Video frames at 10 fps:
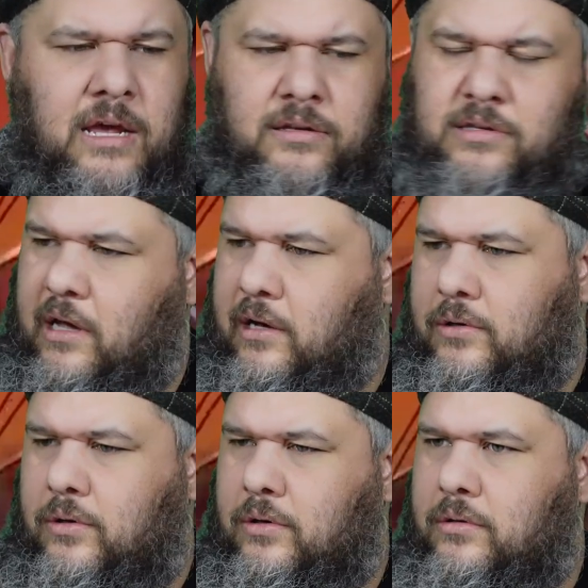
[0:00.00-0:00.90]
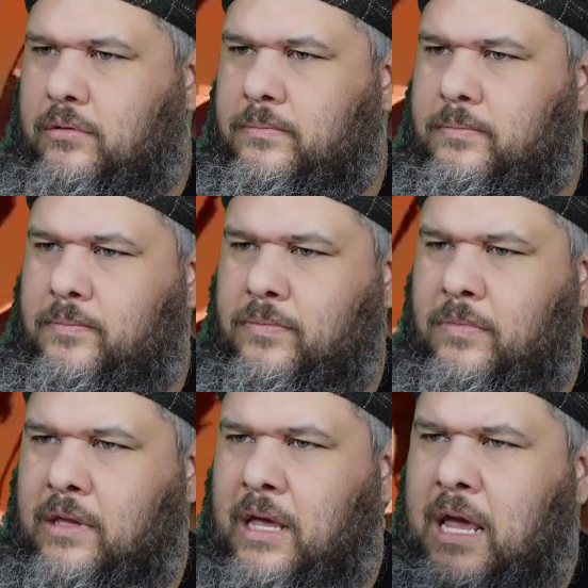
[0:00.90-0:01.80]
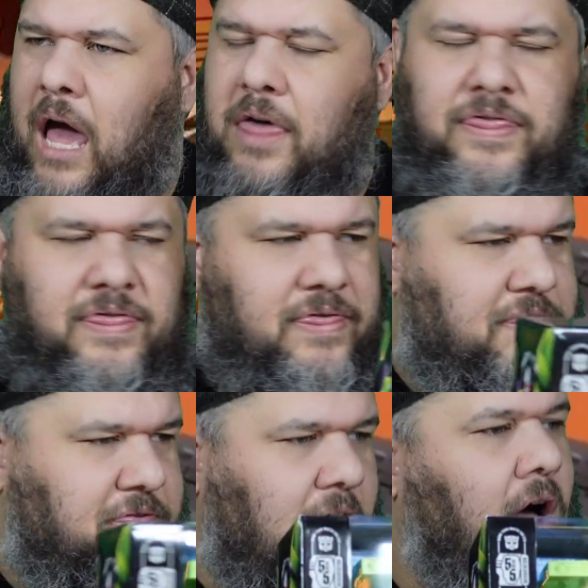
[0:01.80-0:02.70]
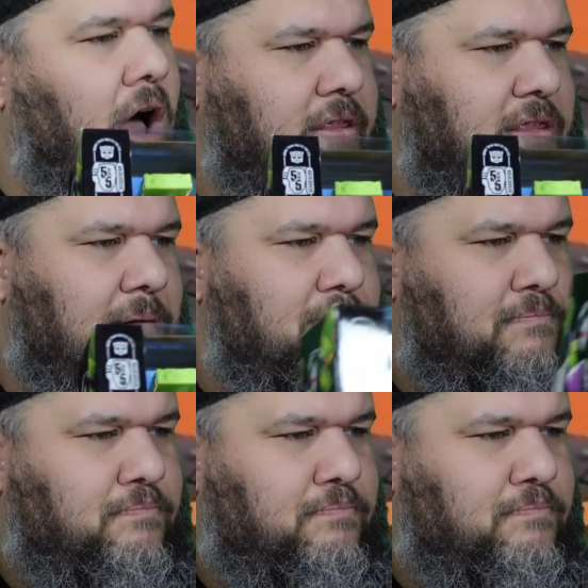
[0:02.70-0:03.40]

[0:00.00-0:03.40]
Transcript: So I thought that